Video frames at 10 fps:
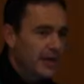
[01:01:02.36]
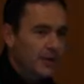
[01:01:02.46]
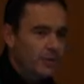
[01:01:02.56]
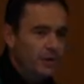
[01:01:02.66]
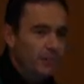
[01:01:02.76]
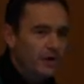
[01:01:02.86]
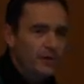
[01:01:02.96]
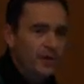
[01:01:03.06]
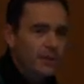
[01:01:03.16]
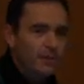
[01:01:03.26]
yeah, we're
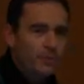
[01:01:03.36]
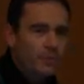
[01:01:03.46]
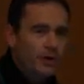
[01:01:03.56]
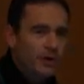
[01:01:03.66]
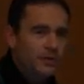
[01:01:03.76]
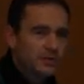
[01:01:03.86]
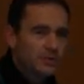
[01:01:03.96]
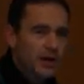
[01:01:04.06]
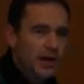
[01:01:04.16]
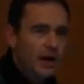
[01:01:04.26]
probably upwards
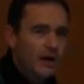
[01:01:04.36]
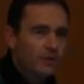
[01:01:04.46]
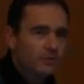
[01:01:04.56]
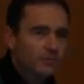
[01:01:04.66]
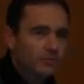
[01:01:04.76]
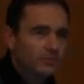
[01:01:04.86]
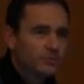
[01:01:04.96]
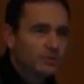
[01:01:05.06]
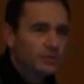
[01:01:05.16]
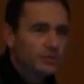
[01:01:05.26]
around
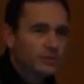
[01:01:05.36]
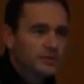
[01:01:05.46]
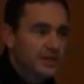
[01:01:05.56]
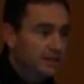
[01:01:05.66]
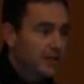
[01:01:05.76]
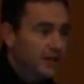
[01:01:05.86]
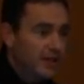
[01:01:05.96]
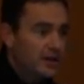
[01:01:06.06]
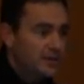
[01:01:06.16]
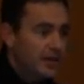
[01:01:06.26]
seven, eight
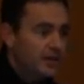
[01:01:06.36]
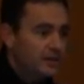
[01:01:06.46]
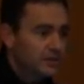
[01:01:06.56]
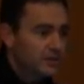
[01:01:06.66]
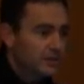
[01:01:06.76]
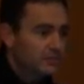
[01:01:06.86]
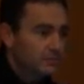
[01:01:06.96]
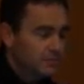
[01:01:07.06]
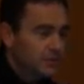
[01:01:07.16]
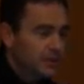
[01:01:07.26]
thousand acres just
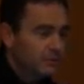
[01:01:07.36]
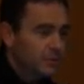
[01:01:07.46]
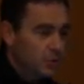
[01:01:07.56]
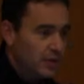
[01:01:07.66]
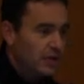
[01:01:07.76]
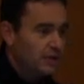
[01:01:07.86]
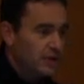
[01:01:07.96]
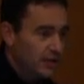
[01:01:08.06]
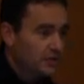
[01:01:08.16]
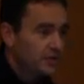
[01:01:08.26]
in, in between
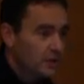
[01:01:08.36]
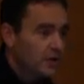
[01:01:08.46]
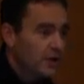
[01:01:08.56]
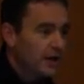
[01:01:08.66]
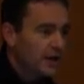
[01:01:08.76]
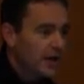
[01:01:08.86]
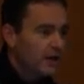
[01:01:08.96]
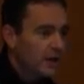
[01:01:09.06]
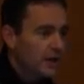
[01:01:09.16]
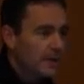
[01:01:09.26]
Douglas and Okanogan
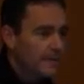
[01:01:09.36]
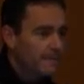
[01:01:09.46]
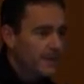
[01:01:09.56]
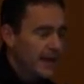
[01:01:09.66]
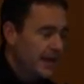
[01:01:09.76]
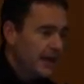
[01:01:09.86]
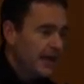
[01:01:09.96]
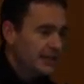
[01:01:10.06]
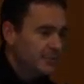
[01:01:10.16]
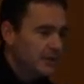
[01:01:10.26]
County. I can't I
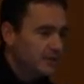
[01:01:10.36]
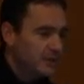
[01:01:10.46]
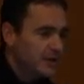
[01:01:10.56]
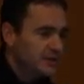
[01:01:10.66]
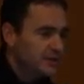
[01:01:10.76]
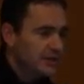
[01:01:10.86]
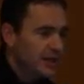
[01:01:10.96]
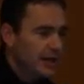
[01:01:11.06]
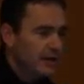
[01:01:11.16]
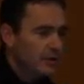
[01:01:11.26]
can't speak for the rest of the
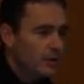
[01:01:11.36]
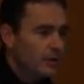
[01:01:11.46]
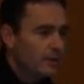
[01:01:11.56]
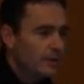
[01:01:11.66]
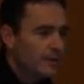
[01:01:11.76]
state. I don't know.